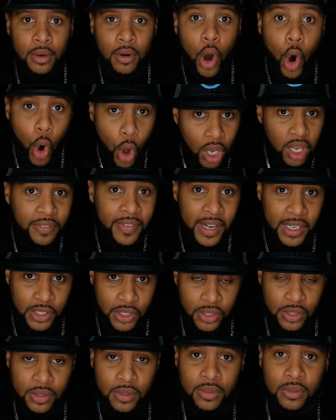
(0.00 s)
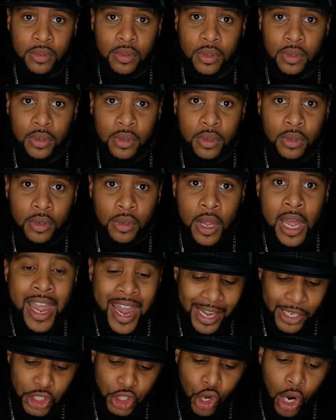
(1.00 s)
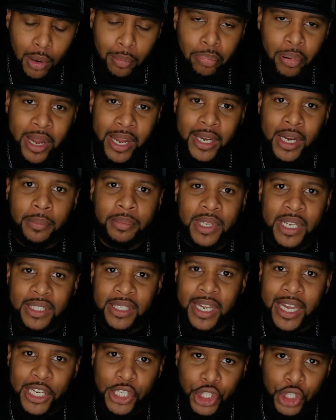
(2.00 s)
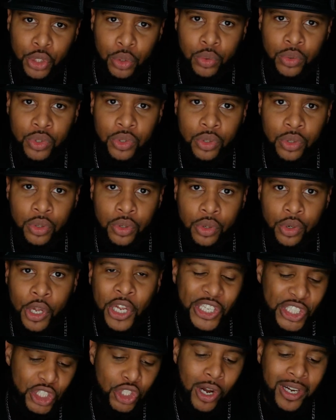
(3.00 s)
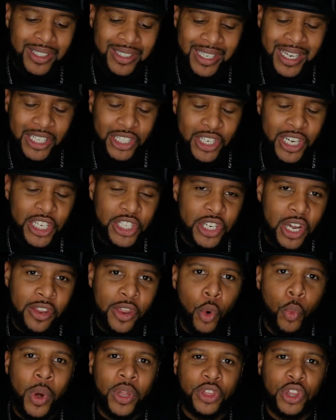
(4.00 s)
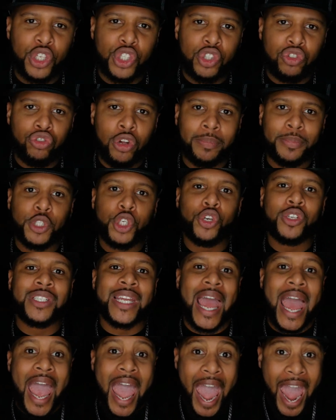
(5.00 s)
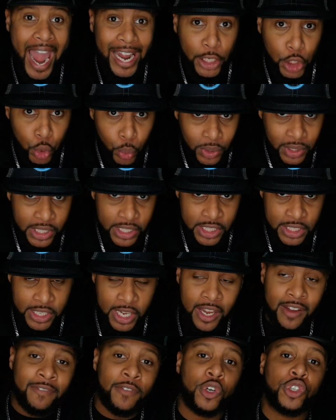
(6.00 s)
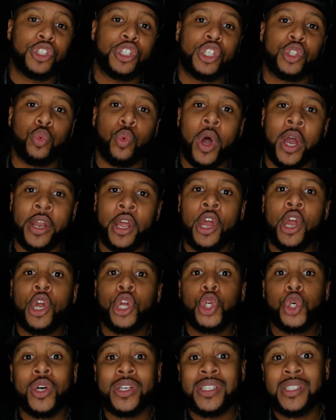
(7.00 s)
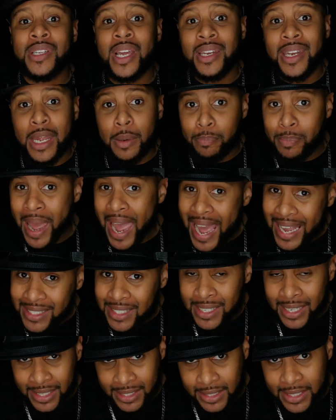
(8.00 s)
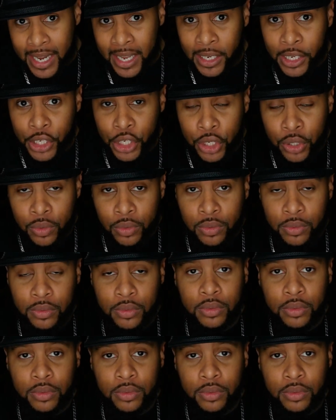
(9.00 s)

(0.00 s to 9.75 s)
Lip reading: all of us, and start bringing up these issues, start teaching each other what the scriptures actually say versus what your Sunday pastor is telling you,